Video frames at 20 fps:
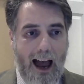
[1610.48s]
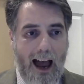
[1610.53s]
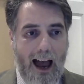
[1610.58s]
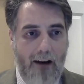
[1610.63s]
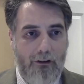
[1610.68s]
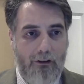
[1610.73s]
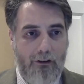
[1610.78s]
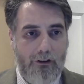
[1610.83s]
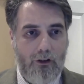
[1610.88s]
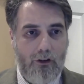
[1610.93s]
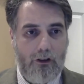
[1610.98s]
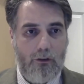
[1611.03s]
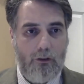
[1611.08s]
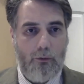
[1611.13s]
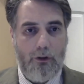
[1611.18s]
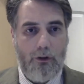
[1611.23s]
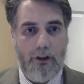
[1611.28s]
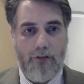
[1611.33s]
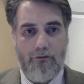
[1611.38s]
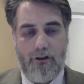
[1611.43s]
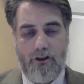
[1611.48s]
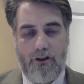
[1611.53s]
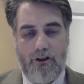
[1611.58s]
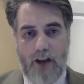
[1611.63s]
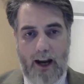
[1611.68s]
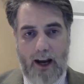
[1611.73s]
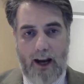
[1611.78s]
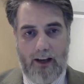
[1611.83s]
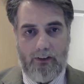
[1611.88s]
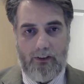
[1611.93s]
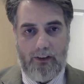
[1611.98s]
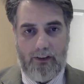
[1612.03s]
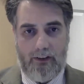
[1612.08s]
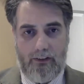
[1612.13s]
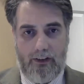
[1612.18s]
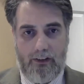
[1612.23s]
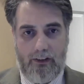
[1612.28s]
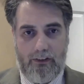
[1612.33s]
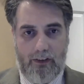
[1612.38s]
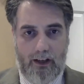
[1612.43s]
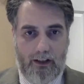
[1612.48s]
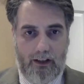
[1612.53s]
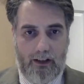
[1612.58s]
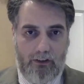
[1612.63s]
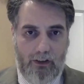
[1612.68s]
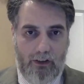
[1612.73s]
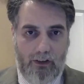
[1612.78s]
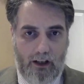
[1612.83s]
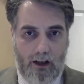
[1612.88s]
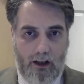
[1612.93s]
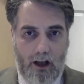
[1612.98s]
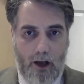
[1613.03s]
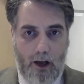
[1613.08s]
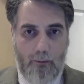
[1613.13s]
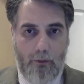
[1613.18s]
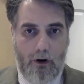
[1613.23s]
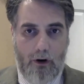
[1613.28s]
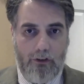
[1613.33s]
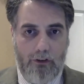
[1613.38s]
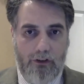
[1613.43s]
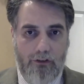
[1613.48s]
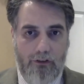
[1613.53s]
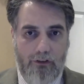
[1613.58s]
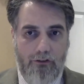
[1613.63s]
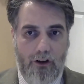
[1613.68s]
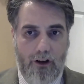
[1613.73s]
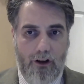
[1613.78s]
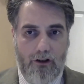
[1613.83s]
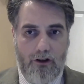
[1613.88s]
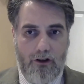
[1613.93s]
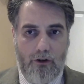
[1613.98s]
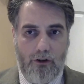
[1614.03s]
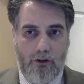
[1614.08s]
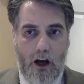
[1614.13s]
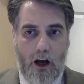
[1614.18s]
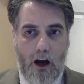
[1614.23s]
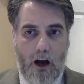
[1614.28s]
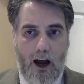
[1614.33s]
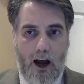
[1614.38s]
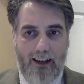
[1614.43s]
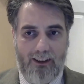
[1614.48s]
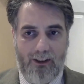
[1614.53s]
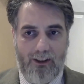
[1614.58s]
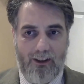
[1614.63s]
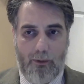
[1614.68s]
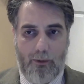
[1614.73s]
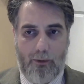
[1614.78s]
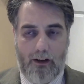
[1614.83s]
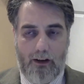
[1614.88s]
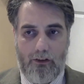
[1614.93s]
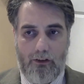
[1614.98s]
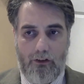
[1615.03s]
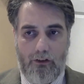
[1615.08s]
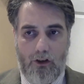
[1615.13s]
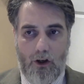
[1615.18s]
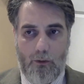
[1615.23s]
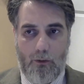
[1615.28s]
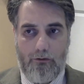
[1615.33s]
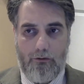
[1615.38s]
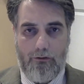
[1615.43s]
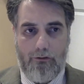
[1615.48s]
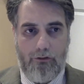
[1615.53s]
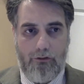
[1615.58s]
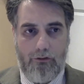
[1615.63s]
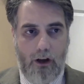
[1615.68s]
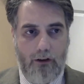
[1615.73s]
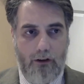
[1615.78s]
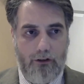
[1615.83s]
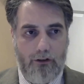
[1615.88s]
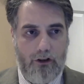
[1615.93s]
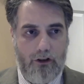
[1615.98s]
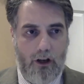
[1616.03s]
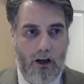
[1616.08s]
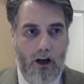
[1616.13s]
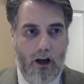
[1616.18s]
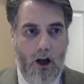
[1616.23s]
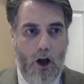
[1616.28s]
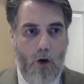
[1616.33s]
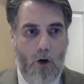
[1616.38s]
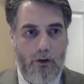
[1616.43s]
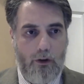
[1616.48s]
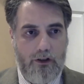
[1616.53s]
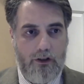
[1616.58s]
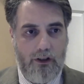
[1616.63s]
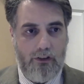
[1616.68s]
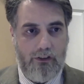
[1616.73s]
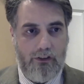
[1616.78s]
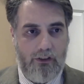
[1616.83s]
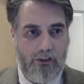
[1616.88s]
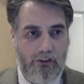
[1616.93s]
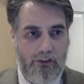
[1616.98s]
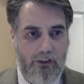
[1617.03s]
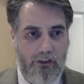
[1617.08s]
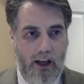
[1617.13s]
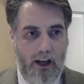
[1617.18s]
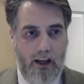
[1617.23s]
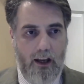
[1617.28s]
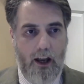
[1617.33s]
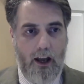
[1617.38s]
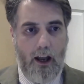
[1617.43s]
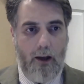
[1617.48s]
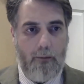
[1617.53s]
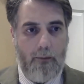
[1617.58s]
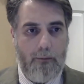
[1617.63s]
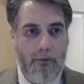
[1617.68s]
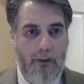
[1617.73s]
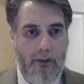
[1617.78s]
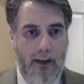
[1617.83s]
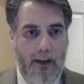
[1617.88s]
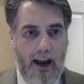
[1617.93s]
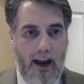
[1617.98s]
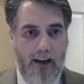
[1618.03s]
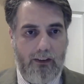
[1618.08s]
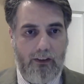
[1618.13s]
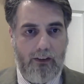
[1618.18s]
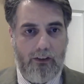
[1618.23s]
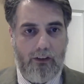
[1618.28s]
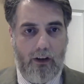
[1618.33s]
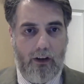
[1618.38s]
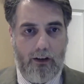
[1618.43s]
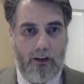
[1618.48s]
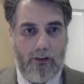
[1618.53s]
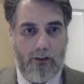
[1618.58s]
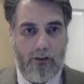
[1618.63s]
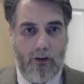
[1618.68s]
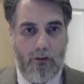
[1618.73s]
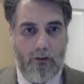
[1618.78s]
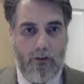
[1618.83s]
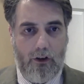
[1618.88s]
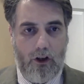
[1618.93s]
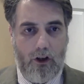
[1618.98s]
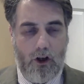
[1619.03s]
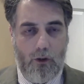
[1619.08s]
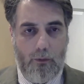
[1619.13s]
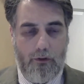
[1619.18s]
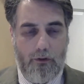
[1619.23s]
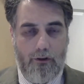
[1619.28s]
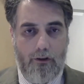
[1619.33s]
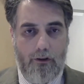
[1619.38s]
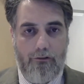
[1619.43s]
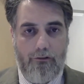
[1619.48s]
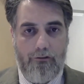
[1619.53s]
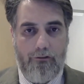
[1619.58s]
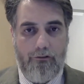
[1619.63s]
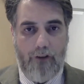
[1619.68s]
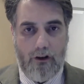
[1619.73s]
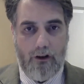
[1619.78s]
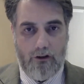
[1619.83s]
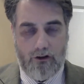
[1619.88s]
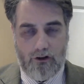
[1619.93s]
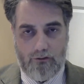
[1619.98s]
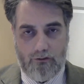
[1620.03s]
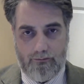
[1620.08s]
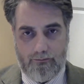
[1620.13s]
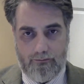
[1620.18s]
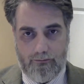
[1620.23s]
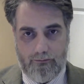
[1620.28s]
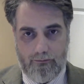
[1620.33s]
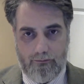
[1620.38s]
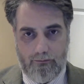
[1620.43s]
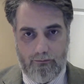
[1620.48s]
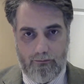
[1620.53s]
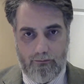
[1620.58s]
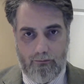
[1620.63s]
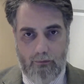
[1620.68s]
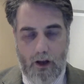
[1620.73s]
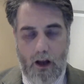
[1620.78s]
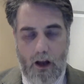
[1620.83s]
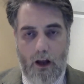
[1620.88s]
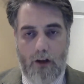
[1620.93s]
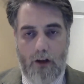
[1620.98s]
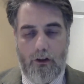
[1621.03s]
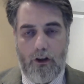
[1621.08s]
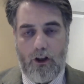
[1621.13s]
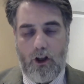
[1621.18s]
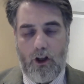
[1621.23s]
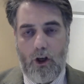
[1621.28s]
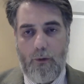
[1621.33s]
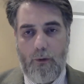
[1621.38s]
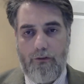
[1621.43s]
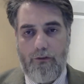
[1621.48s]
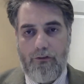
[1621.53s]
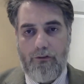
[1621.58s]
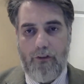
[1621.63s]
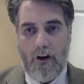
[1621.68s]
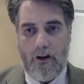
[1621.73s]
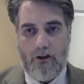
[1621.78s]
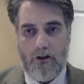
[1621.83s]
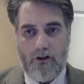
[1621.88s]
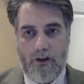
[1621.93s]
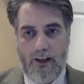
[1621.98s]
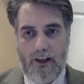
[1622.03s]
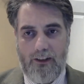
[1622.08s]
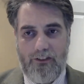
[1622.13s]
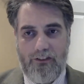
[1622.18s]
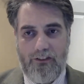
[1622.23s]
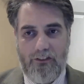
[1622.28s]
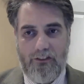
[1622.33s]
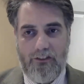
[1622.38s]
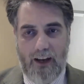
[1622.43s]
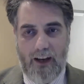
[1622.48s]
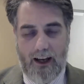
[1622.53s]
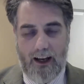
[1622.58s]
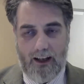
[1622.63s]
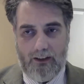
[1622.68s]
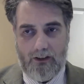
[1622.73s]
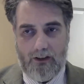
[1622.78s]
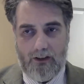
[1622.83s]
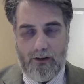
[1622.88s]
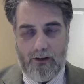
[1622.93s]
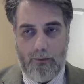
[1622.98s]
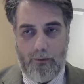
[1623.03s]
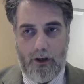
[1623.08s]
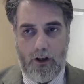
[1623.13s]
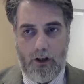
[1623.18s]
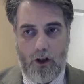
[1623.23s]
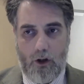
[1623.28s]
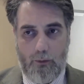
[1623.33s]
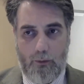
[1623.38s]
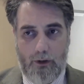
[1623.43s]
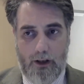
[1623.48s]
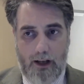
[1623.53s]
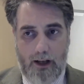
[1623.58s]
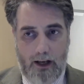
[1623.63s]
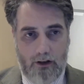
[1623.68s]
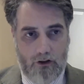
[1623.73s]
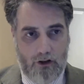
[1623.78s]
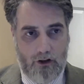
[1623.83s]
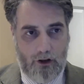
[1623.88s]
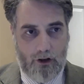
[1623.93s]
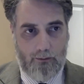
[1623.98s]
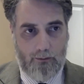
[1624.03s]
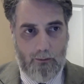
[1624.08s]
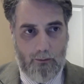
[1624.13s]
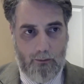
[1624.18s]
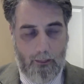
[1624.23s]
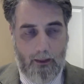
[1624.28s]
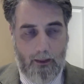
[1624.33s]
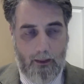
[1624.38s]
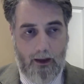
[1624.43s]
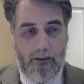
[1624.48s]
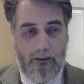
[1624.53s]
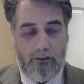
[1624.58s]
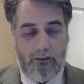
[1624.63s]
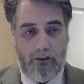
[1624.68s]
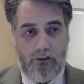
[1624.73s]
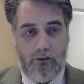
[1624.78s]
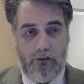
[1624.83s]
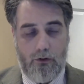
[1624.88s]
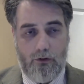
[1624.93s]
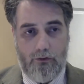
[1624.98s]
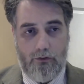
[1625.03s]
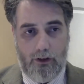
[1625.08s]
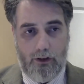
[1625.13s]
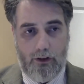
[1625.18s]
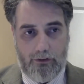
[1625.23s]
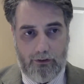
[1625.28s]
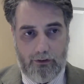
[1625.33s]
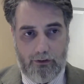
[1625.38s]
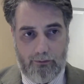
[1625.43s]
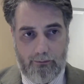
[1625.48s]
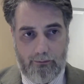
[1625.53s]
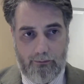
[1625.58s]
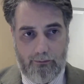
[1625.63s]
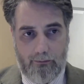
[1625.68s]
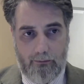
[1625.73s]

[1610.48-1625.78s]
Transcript: Aristotle would have rejected this idea because the virtues are aspects of human flourishing, which is to say, the exercise of the human function. The human function is fixed by human nature, and this is universal.